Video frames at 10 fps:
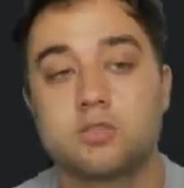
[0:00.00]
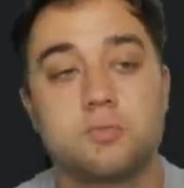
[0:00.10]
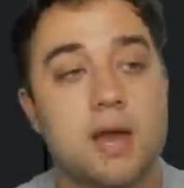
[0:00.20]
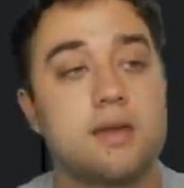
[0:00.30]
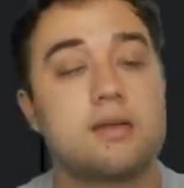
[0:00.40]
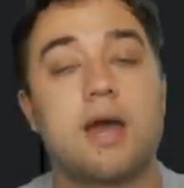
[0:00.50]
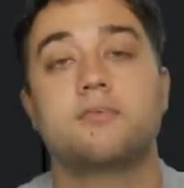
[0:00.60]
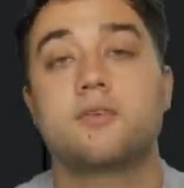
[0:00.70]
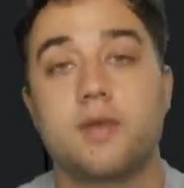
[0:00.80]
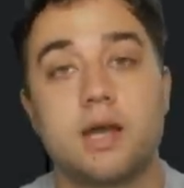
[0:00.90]
So back in
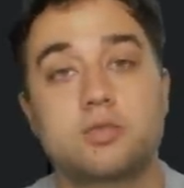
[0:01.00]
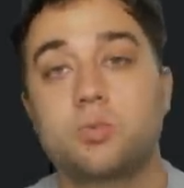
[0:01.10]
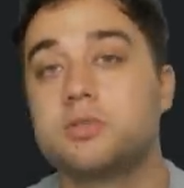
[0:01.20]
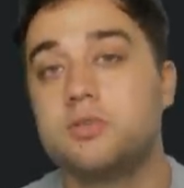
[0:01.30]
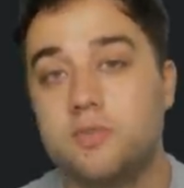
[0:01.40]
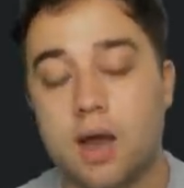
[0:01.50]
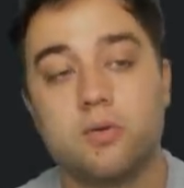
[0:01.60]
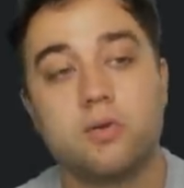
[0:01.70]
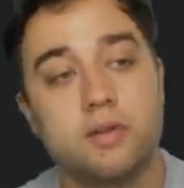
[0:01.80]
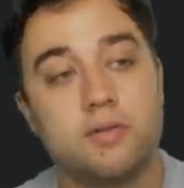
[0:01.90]
After Effects, once you've
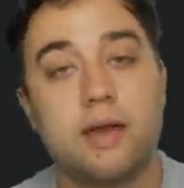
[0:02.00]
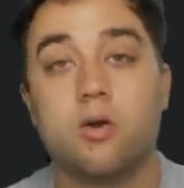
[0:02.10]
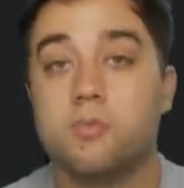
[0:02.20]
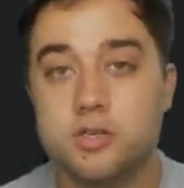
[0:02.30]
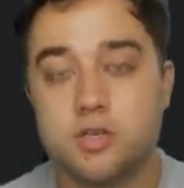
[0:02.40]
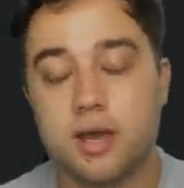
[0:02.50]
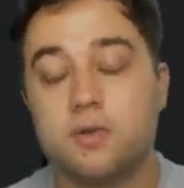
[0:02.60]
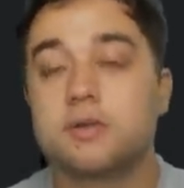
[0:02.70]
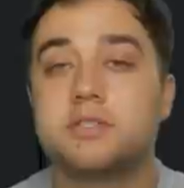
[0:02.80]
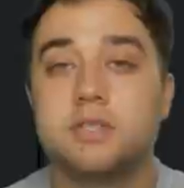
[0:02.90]
downloaded that OBJ
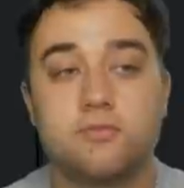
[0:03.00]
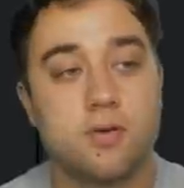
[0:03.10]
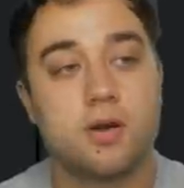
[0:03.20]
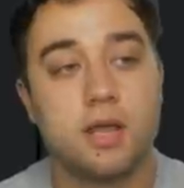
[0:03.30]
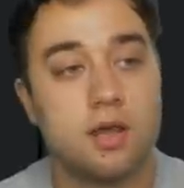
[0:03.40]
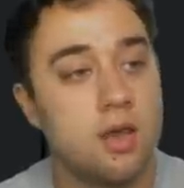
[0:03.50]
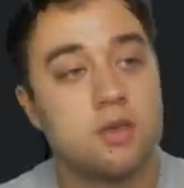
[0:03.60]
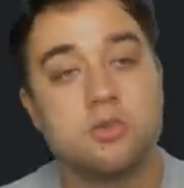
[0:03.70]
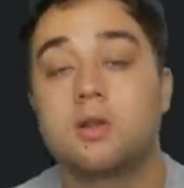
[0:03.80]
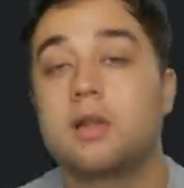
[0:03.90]
or C4D,
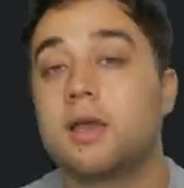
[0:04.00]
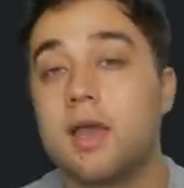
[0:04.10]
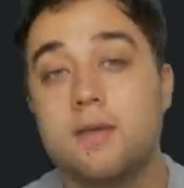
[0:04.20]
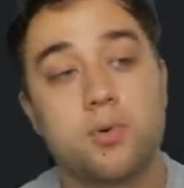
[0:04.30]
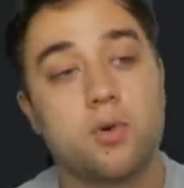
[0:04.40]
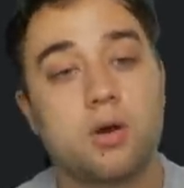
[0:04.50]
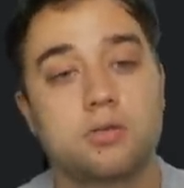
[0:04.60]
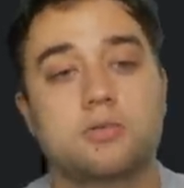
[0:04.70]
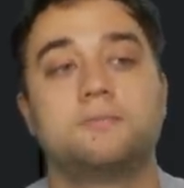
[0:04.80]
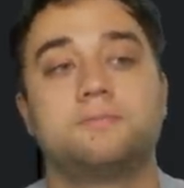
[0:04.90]
you click
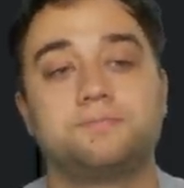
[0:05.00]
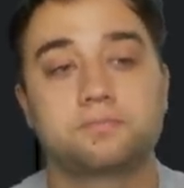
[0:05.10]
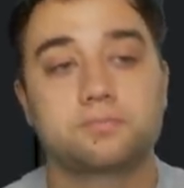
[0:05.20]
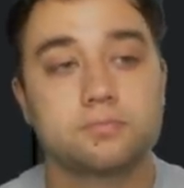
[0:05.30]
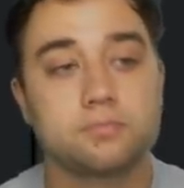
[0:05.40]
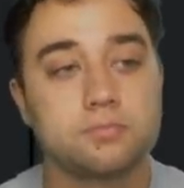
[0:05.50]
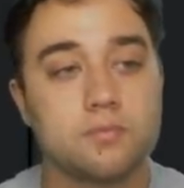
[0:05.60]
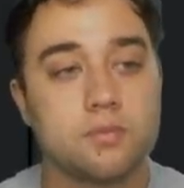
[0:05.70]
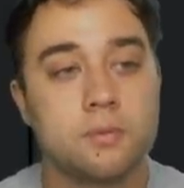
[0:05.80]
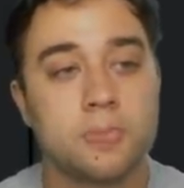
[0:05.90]
import
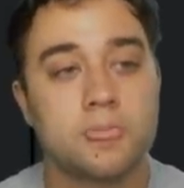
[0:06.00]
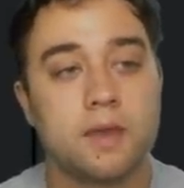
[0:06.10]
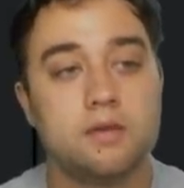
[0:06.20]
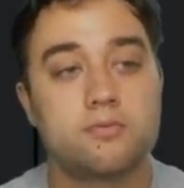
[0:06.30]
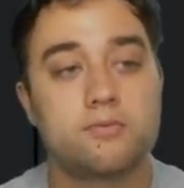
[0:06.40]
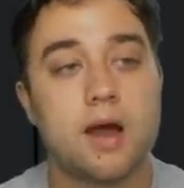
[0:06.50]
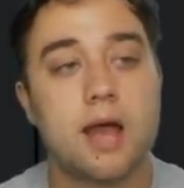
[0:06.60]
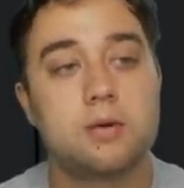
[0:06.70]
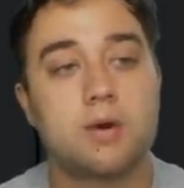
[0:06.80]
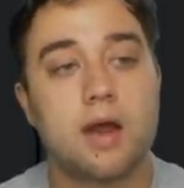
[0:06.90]
and you
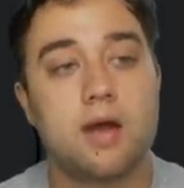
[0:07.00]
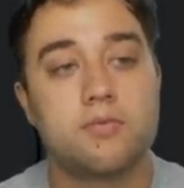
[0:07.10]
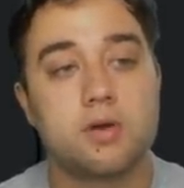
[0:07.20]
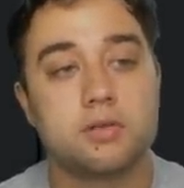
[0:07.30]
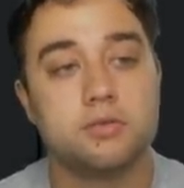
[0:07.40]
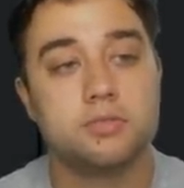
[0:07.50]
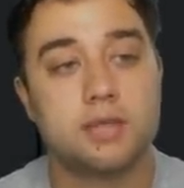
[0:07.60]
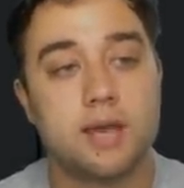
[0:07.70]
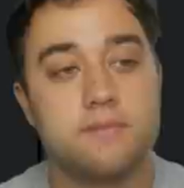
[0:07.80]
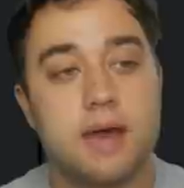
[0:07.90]
find wherever you
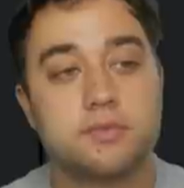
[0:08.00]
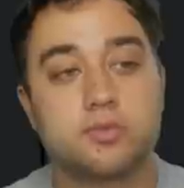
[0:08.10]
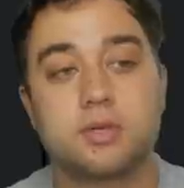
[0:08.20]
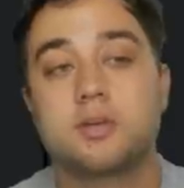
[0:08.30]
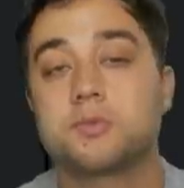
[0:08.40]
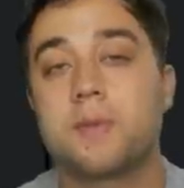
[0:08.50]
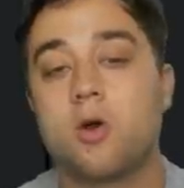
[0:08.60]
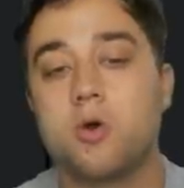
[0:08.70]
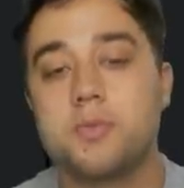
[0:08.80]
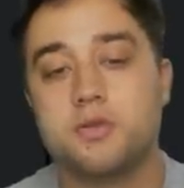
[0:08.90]
save that. So here's
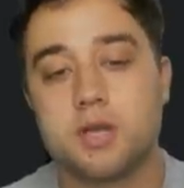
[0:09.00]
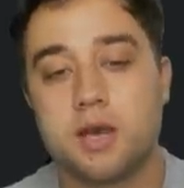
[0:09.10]
my OBJ.